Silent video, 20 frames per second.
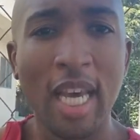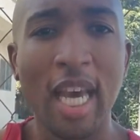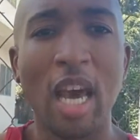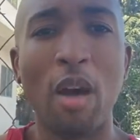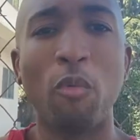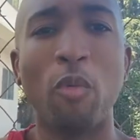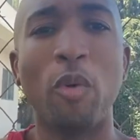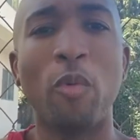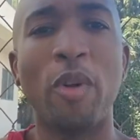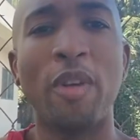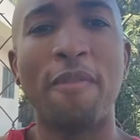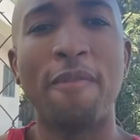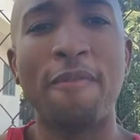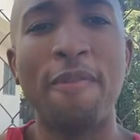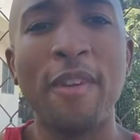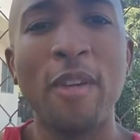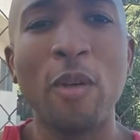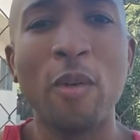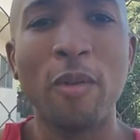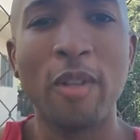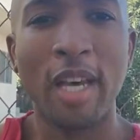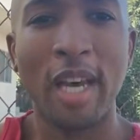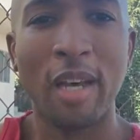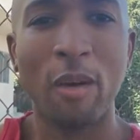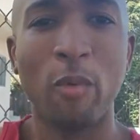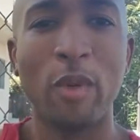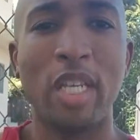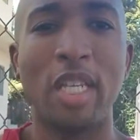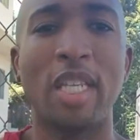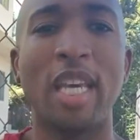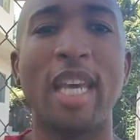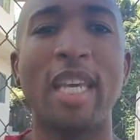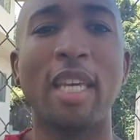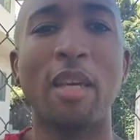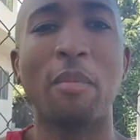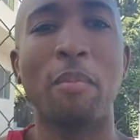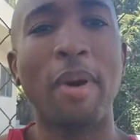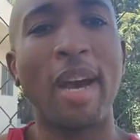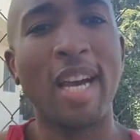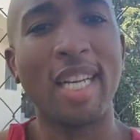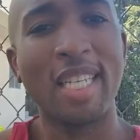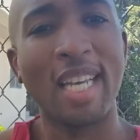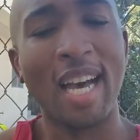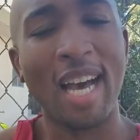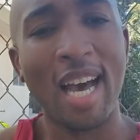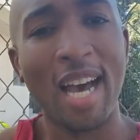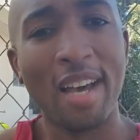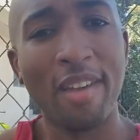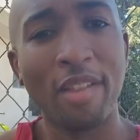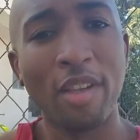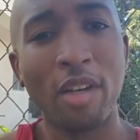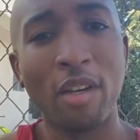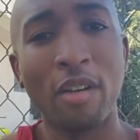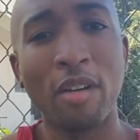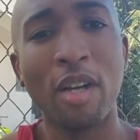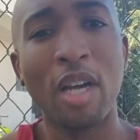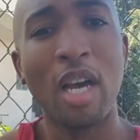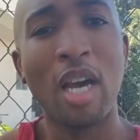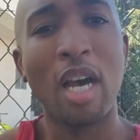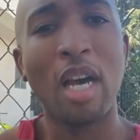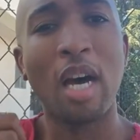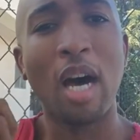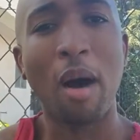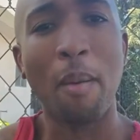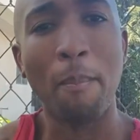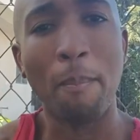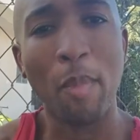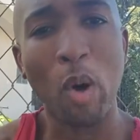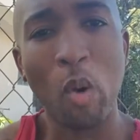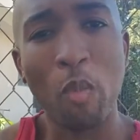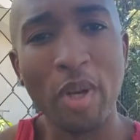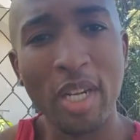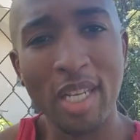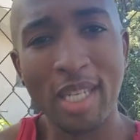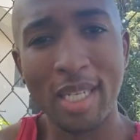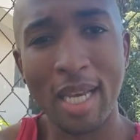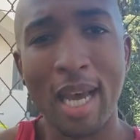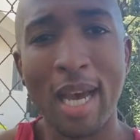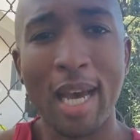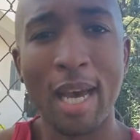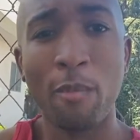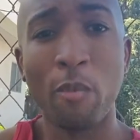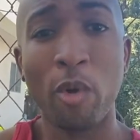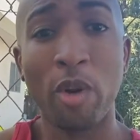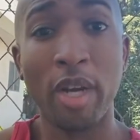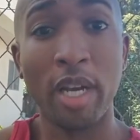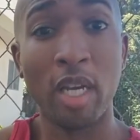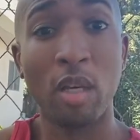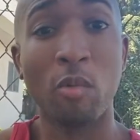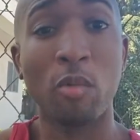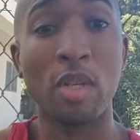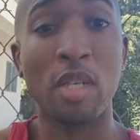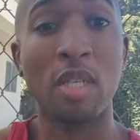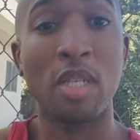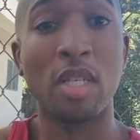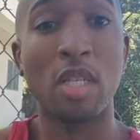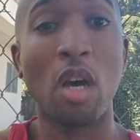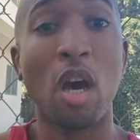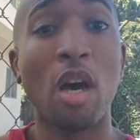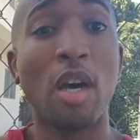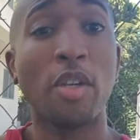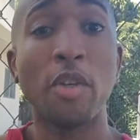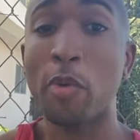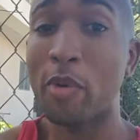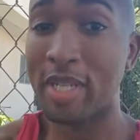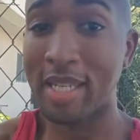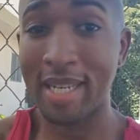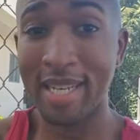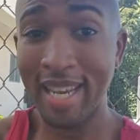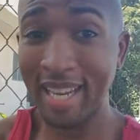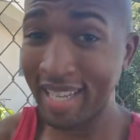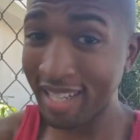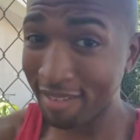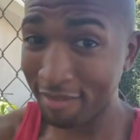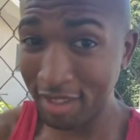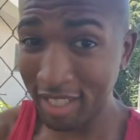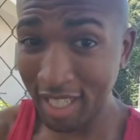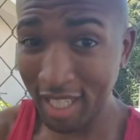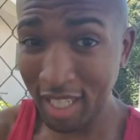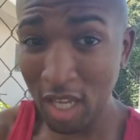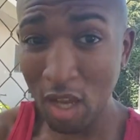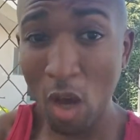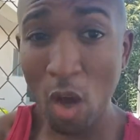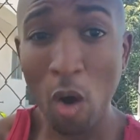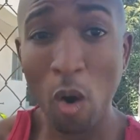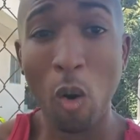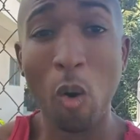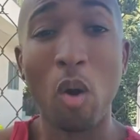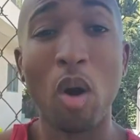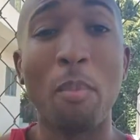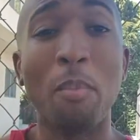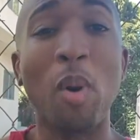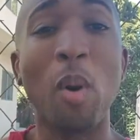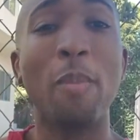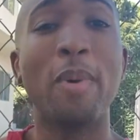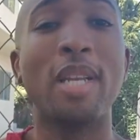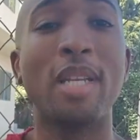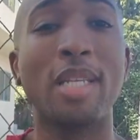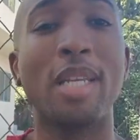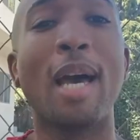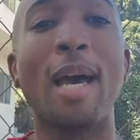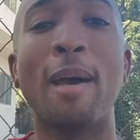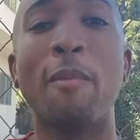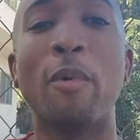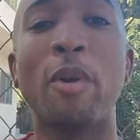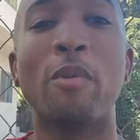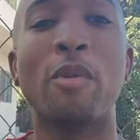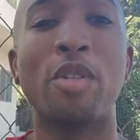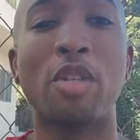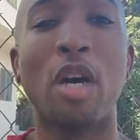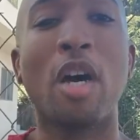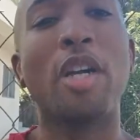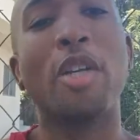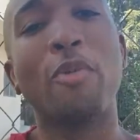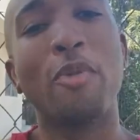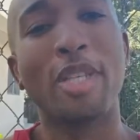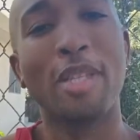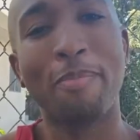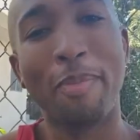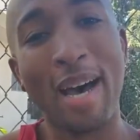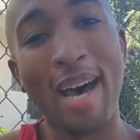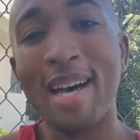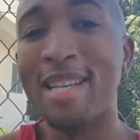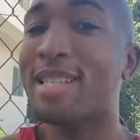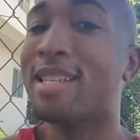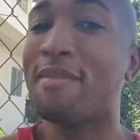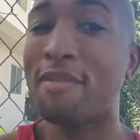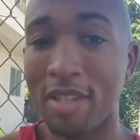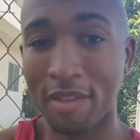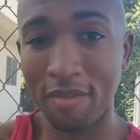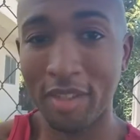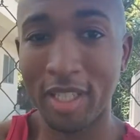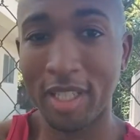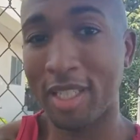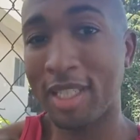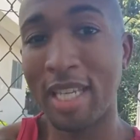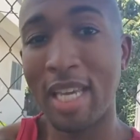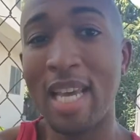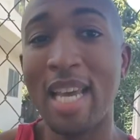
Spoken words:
And when we feel that, we take it back to either a moment in time where it was taught to us negatively, or a moment in time where it was taught to us positively.